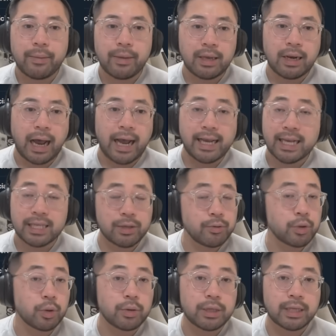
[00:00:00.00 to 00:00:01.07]
I mean, I guess it
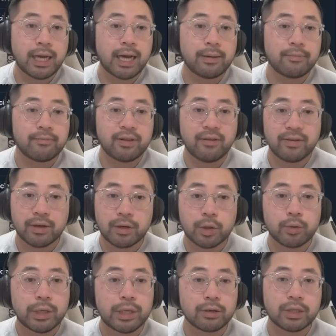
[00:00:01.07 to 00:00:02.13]
was only time. The Vigor
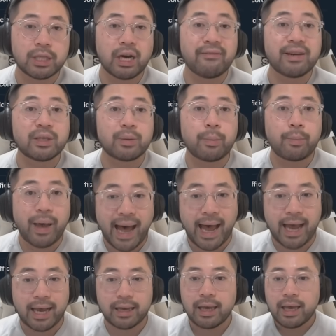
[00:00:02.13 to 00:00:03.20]
Queen herself is
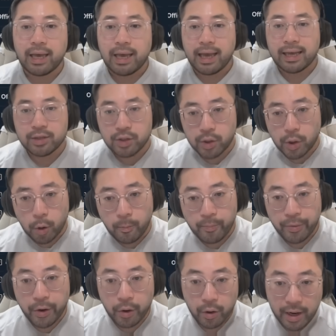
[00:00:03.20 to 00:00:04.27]
back. And so
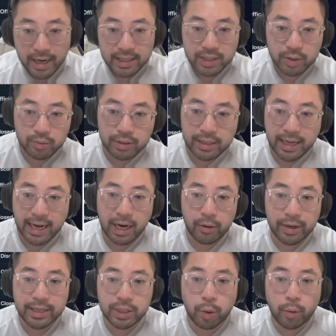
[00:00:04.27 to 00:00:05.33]
her S3
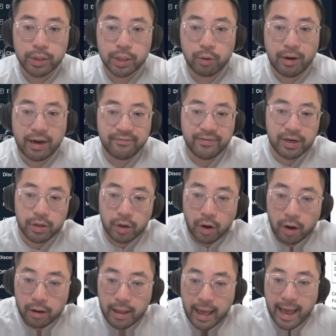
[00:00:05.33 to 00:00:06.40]
now is going to grant Vigor to
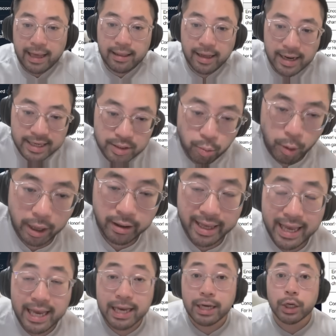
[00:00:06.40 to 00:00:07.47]
all allies
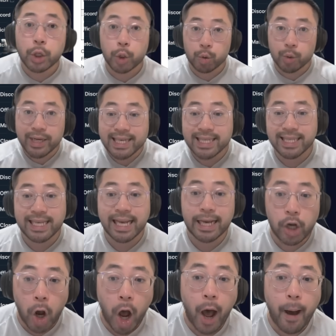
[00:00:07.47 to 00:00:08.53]
while
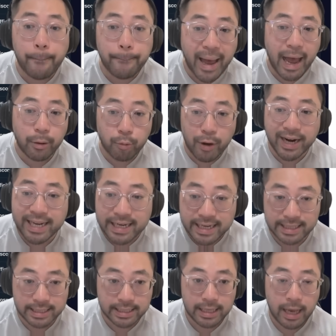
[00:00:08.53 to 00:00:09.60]
increasing combat
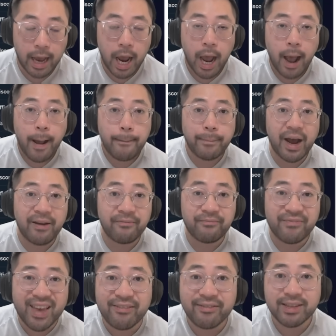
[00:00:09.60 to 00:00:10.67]
readiness by
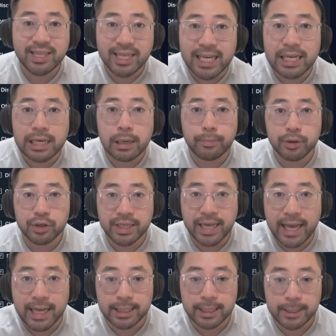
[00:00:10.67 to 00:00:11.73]

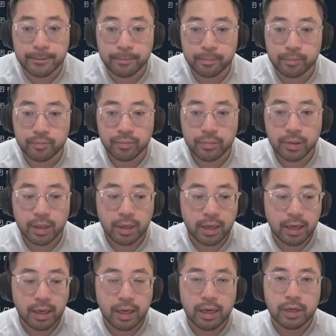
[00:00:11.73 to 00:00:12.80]
15%.
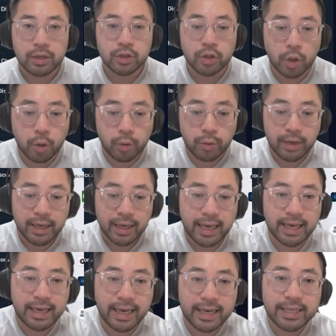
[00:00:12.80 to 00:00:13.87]
So
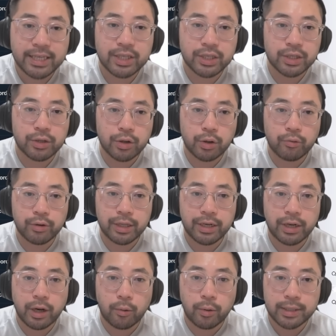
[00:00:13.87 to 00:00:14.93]
in case you don't
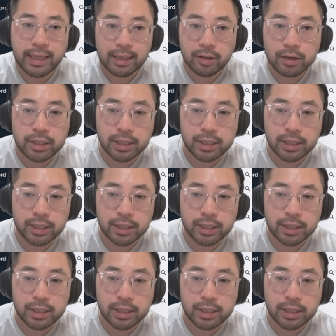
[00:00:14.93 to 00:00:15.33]
really know what that